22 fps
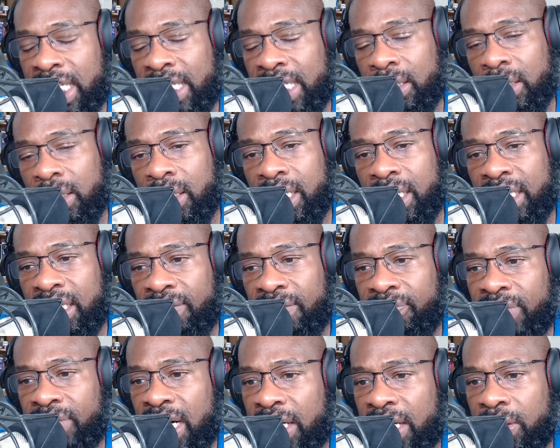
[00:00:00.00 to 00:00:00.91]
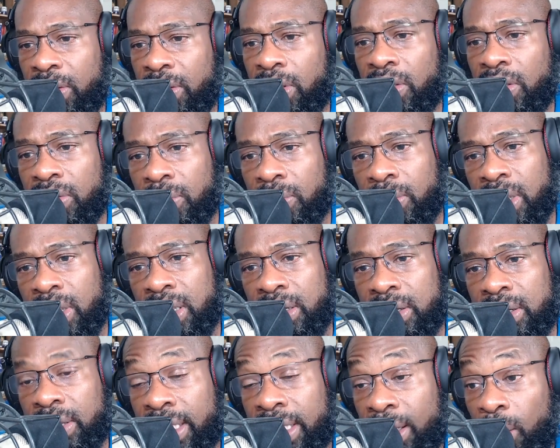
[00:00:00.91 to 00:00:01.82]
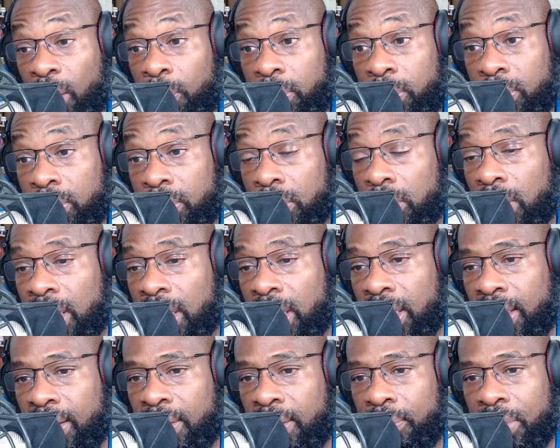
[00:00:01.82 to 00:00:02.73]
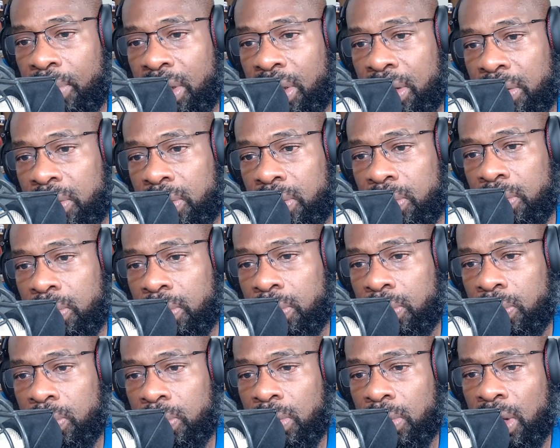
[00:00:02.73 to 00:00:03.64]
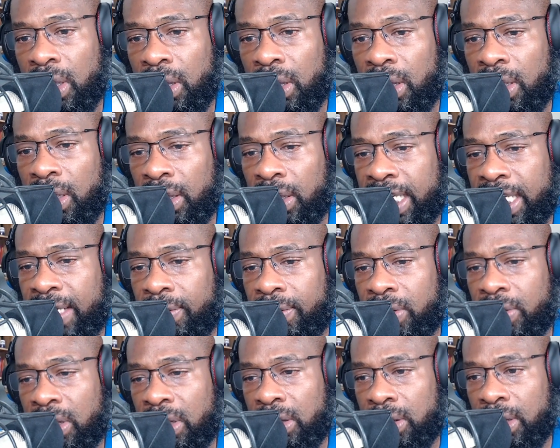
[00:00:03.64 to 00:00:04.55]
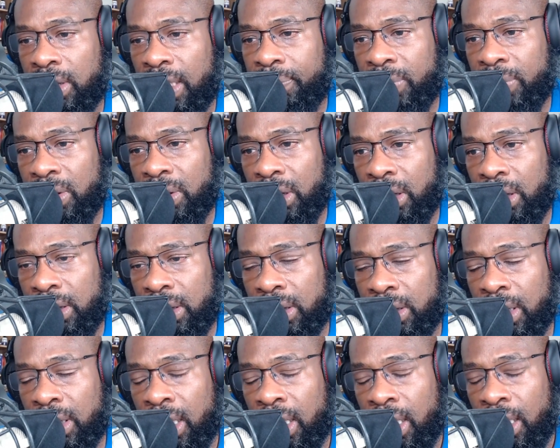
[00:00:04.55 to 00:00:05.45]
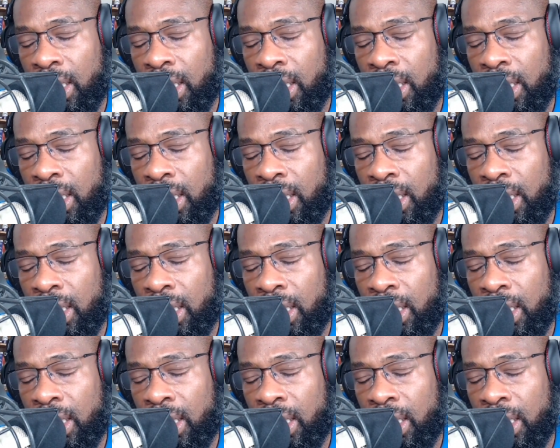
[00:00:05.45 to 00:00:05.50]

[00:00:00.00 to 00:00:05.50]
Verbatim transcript: exactly that. They find another way to help um, and to uh, allow these type of things.